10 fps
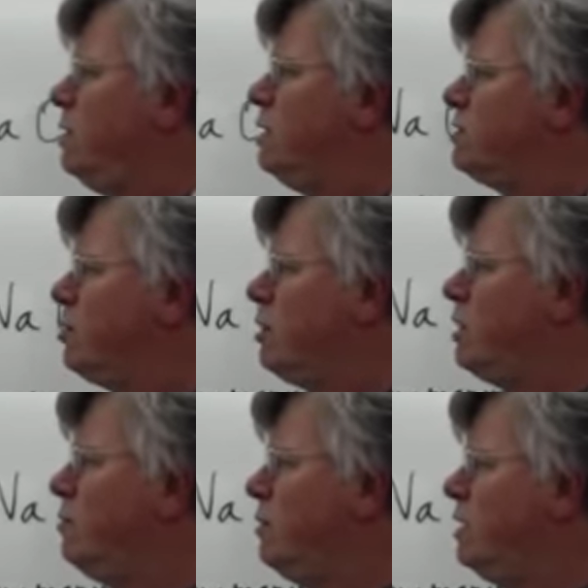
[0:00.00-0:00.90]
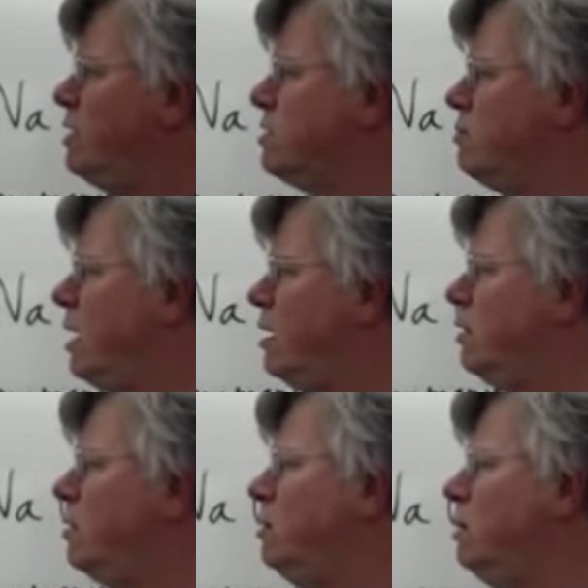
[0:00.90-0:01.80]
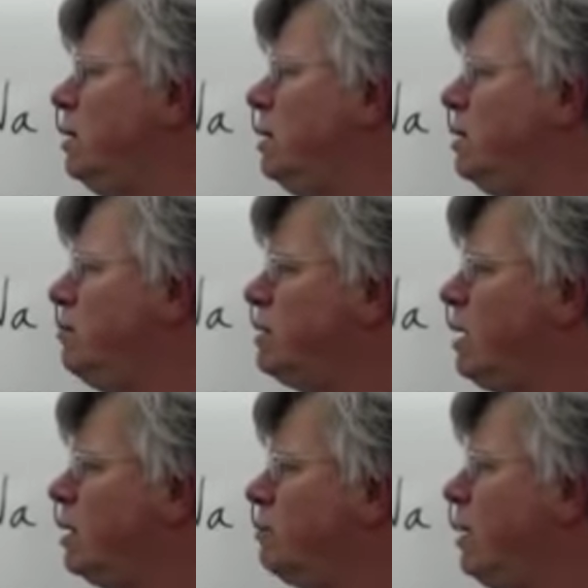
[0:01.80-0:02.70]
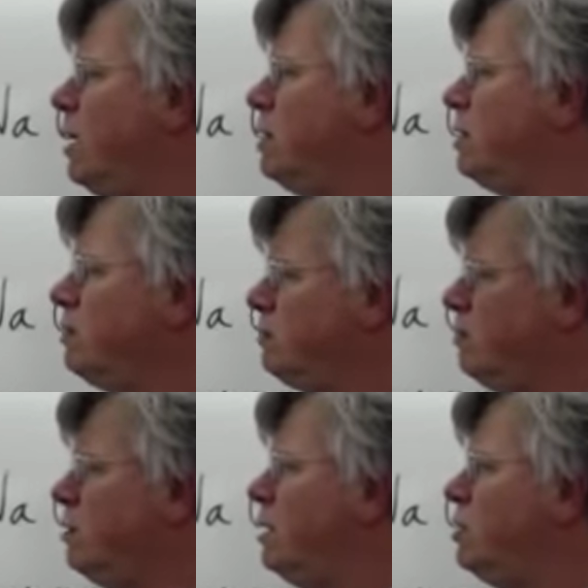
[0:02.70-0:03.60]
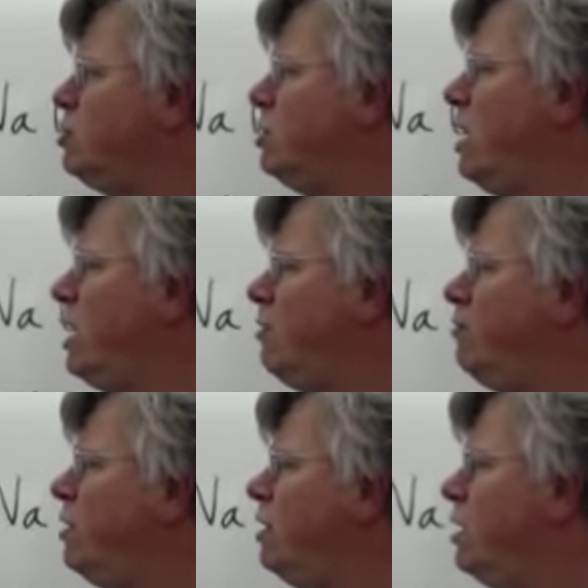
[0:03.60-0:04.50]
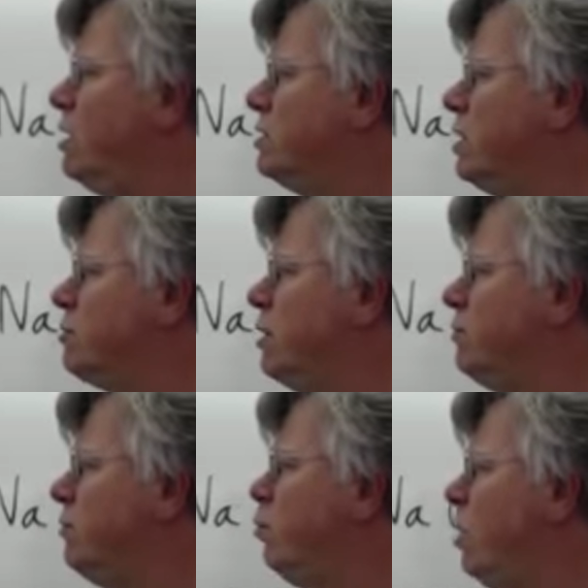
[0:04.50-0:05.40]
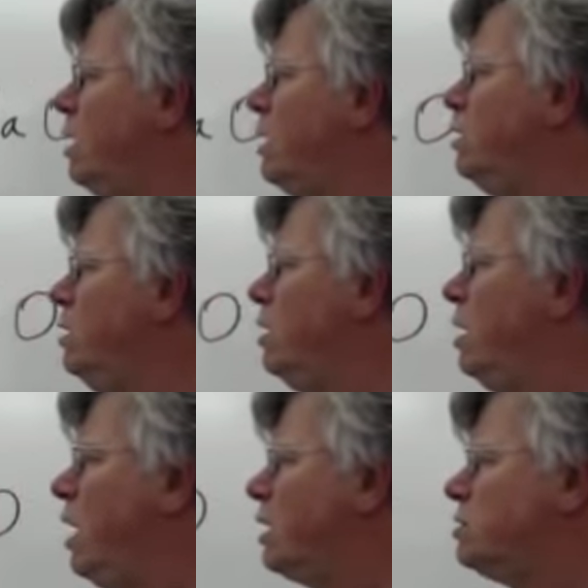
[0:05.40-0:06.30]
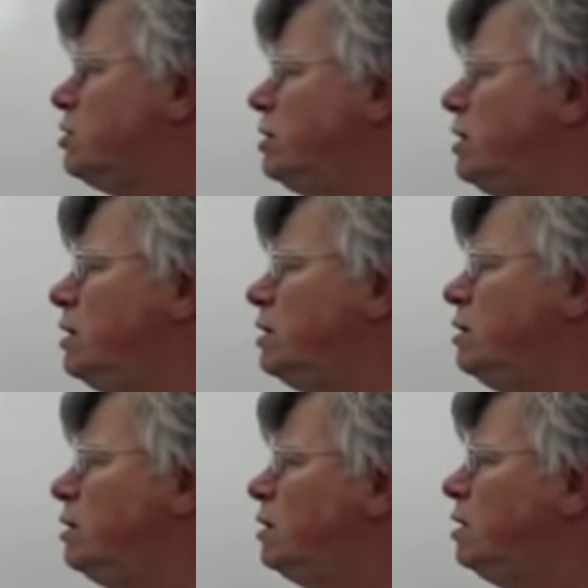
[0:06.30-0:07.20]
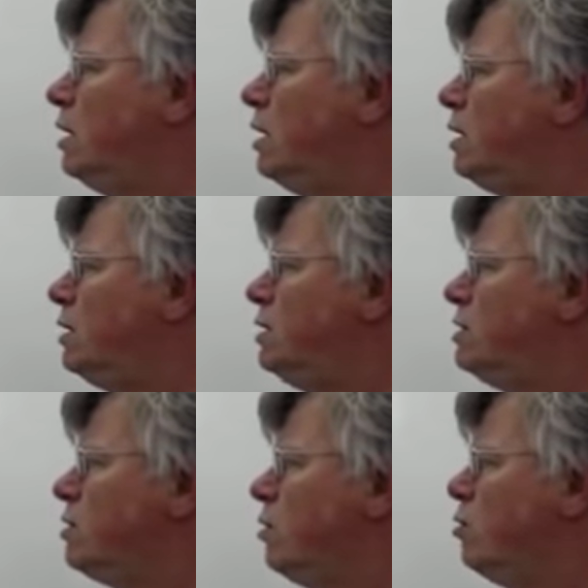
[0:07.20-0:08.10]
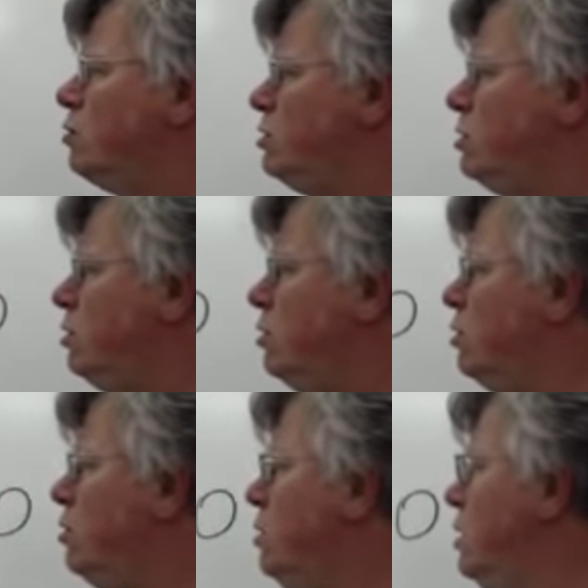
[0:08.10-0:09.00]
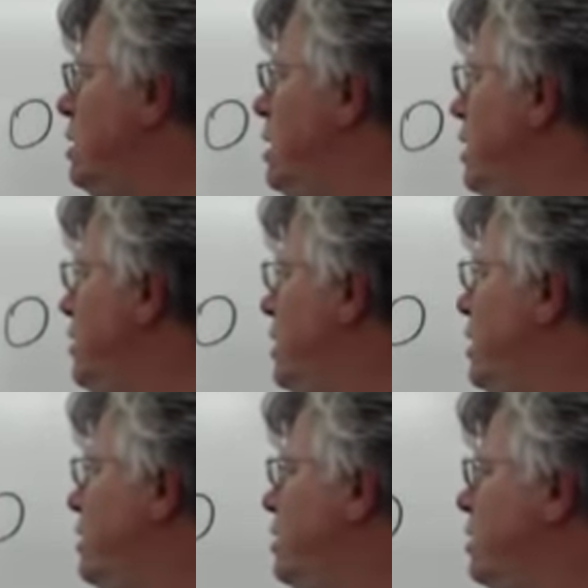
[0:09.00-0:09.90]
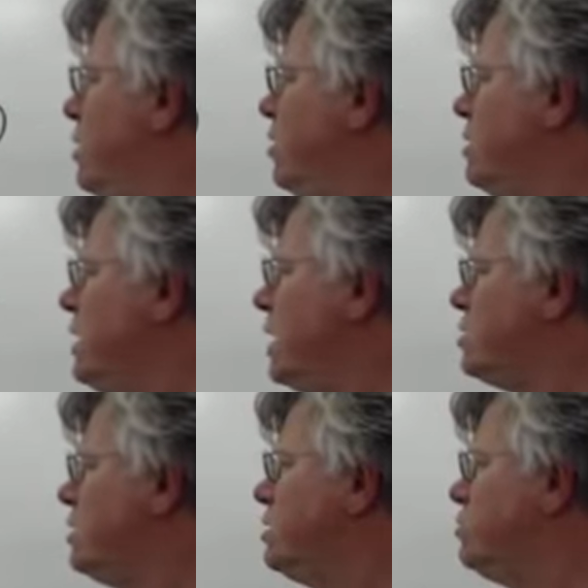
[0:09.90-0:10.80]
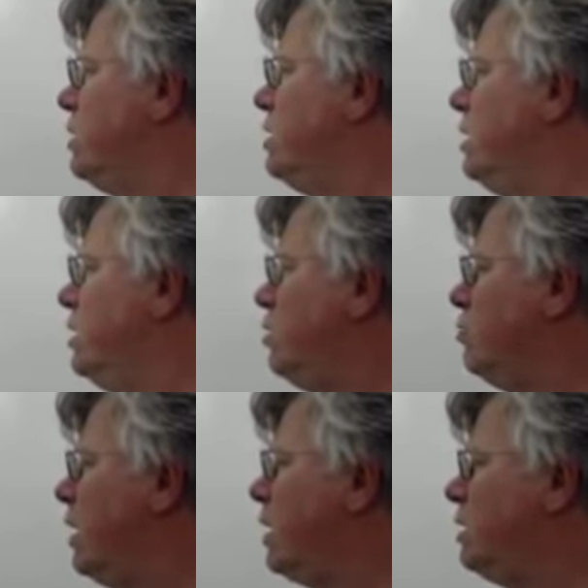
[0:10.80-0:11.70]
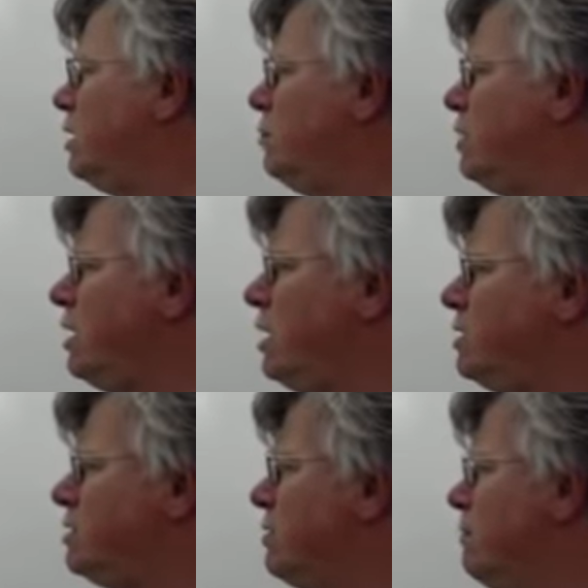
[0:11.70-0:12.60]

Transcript: Sodium is a metal, metallic bonding, and it should have a subscript of 1. Oxygen is O2. And then this actually is written incorrectly because